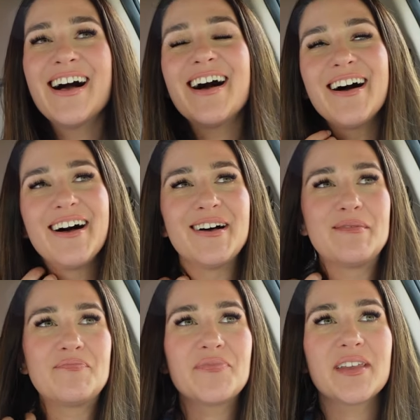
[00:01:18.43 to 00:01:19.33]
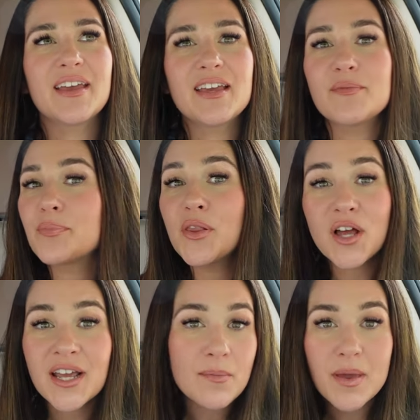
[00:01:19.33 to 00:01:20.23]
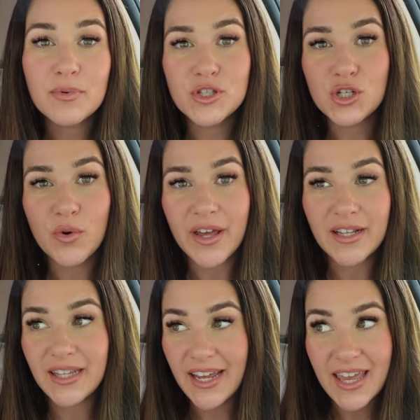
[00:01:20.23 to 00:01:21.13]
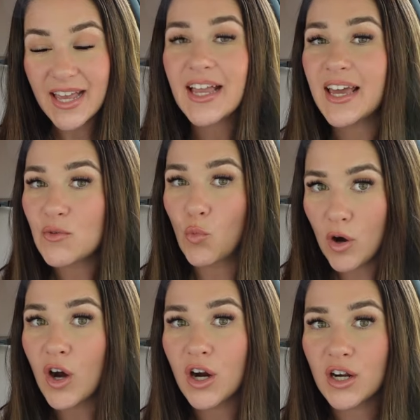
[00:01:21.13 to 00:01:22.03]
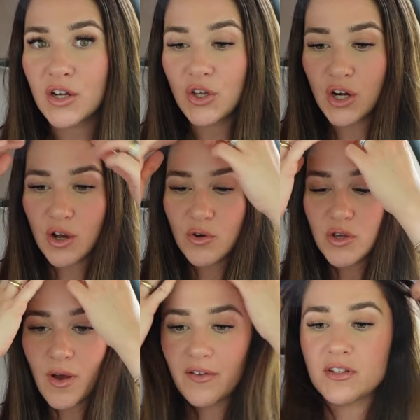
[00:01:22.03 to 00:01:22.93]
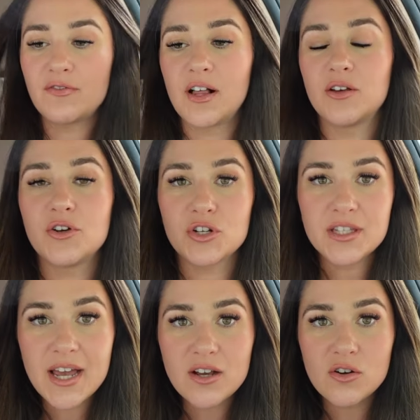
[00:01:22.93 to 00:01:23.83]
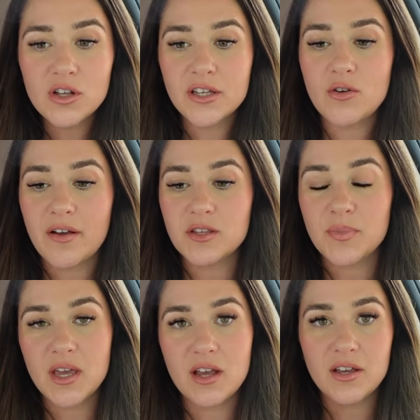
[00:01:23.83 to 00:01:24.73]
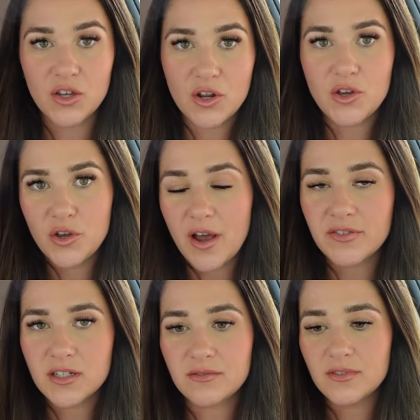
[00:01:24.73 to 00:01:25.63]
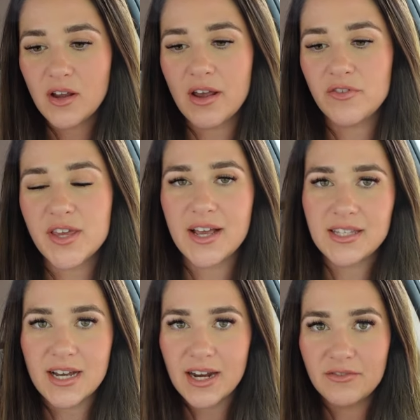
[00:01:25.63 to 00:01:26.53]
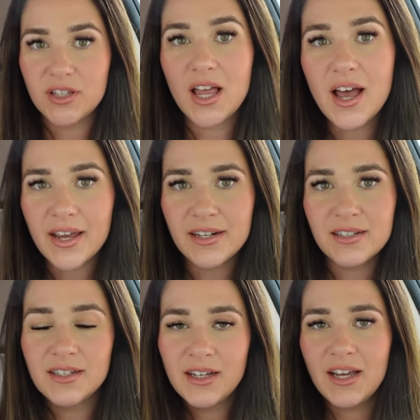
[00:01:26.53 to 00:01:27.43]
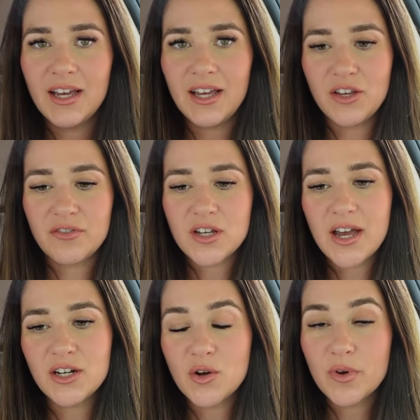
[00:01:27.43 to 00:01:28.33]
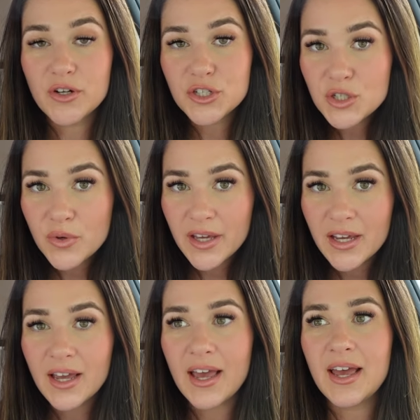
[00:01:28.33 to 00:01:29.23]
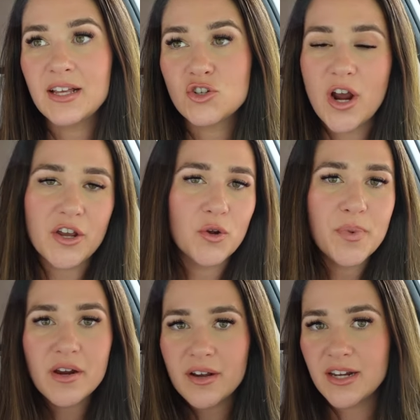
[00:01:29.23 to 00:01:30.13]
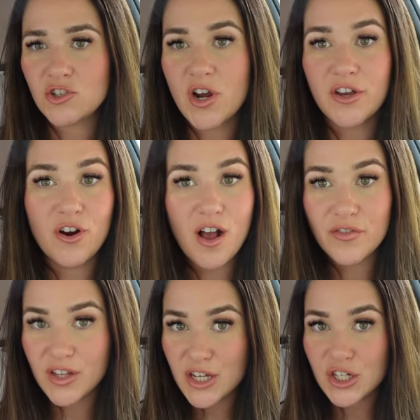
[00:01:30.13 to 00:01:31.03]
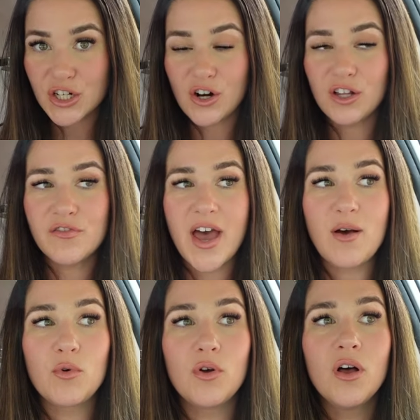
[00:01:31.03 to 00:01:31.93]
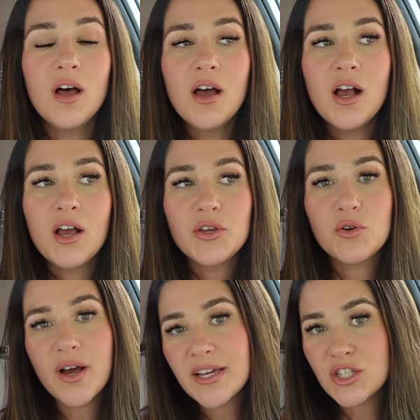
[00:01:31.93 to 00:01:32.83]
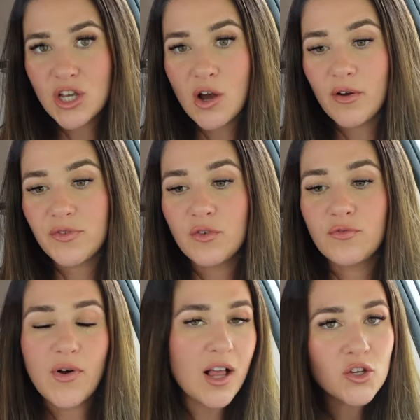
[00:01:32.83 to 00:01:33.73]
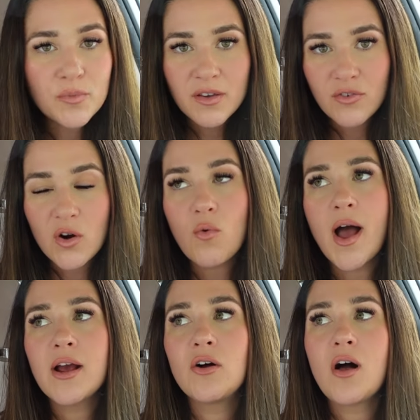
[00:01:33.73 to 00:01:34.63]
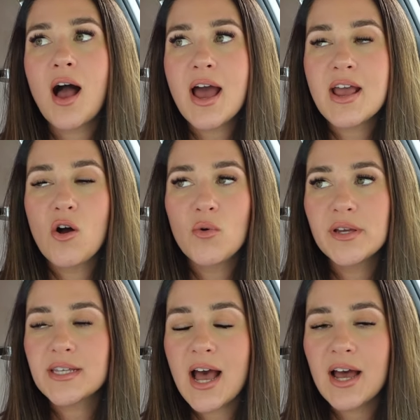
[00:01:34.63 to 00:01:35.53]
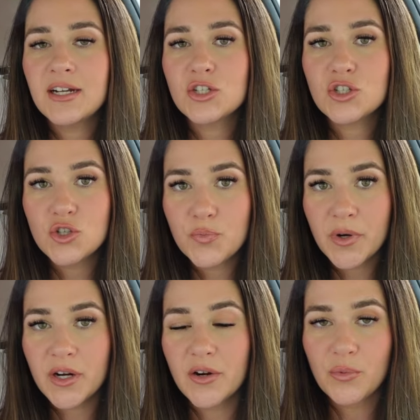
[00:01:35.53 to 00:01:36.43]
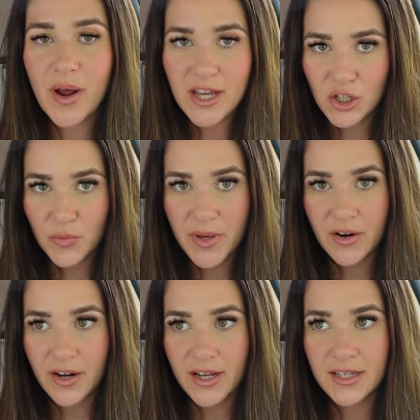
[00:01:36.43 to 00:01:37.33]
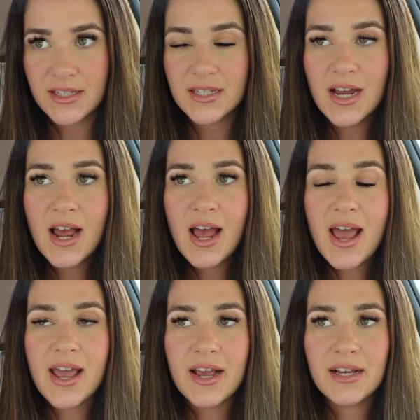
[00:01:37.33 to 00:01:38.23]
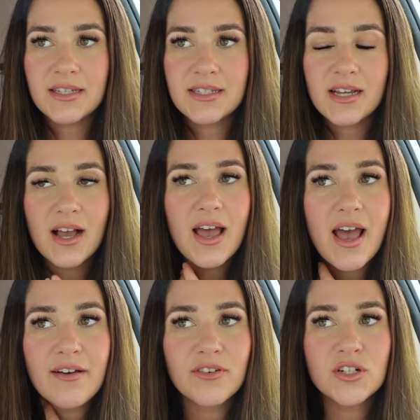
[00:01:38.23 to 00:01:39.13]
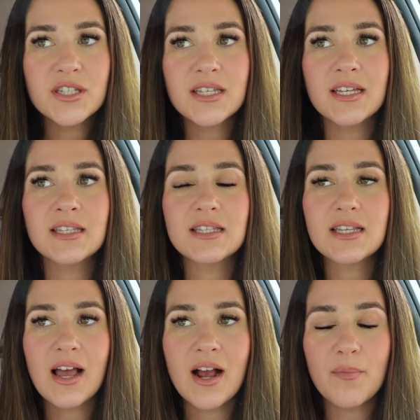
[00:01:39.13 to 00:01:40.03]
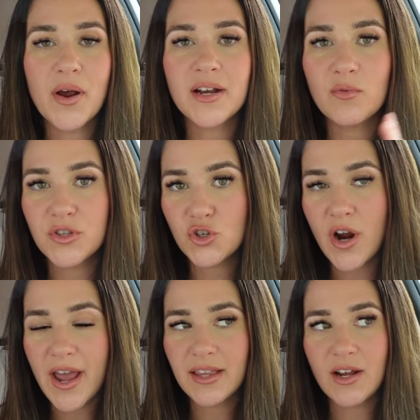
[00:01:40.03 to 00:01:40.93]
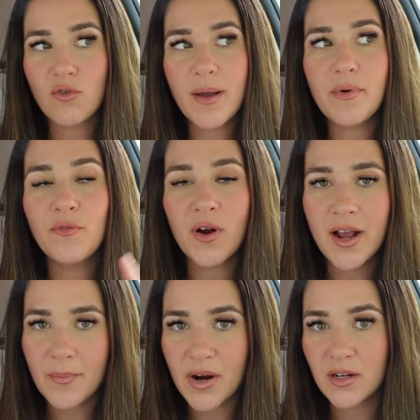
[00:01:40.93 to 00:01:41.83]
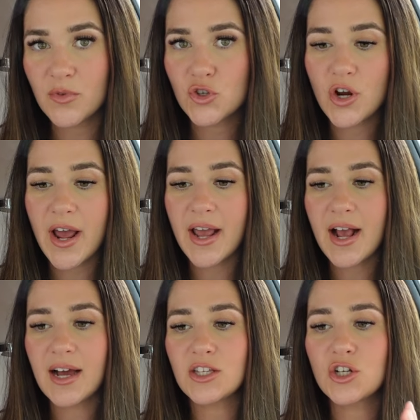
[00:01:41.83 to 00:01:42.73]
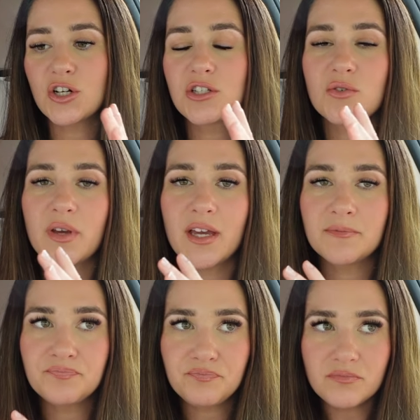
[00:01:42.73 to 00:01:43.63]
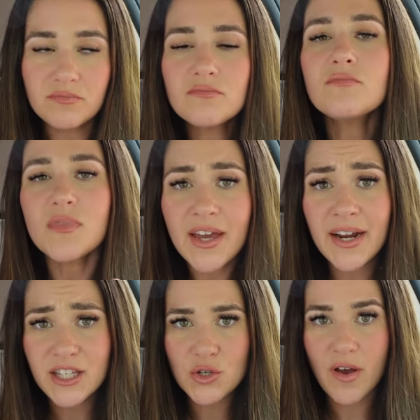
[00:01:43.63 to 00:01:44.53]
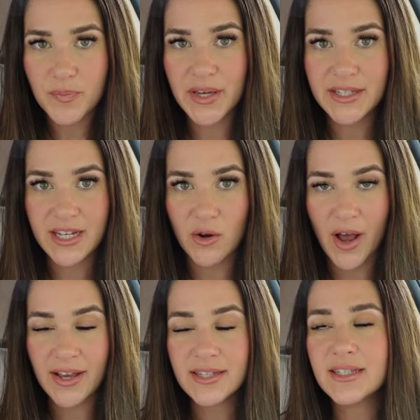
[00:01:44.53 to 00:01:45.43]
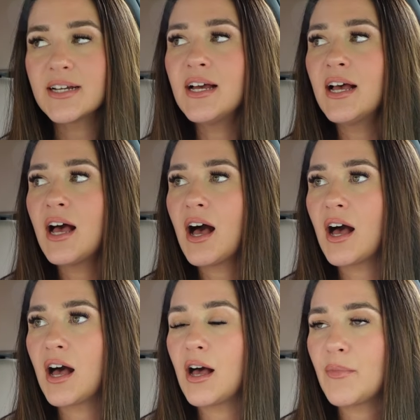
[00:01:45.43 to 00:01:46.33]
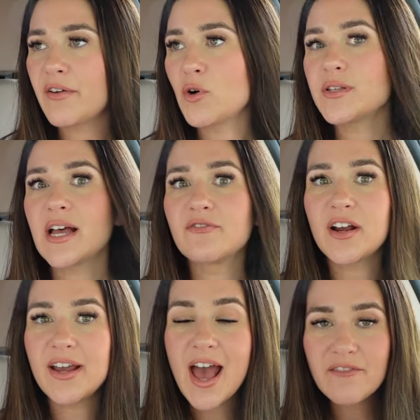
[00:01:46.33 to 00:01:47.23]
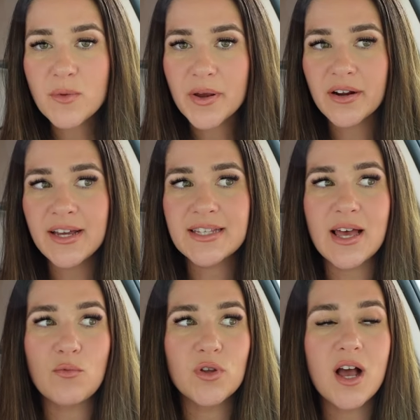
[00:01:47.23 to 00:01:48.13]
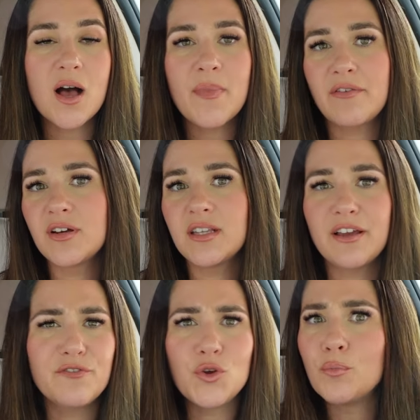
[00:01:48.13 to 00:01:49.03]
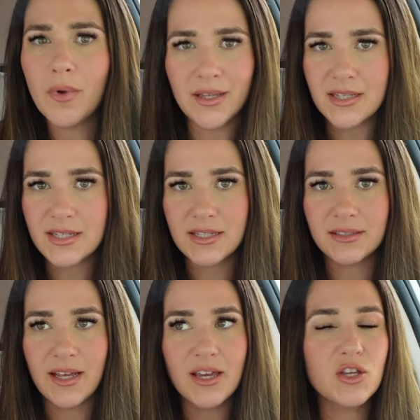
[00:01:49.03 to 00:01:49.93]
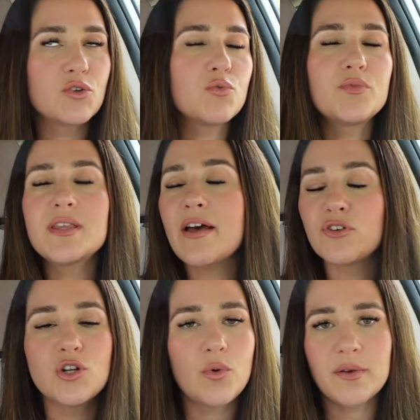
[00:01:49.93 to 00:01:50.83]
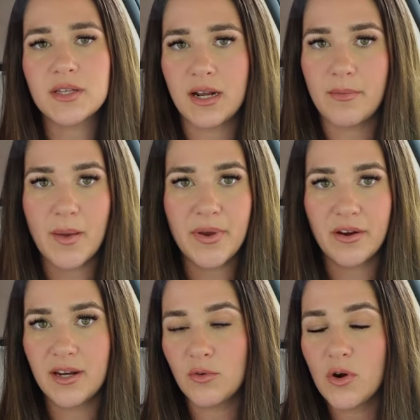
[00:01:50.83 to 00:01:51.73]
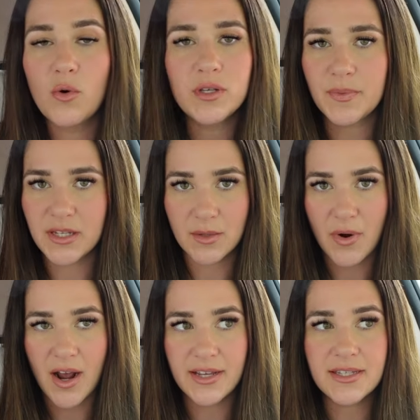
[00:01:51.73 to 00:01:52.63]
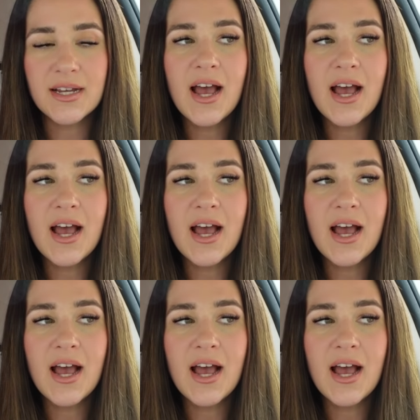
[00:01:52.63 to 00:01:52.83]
Um, plenty of people do it. Like it can work. You know, you have to follow your cycle and you have to be, you know, you have to everything has to kind of align and you have to kind of know what you're doing and track your period and track your ovulation and all of that. Well, you guys know if you followed me for a while, I always had super irregular periods and ever since I got pregnant with Trey, like right before I got pregnant with Trey, I started doing and I do have PCOS um, and I've always had very heavy periods that would come every like few months. Like never knew when I was going to get my period. It would always be a surprise.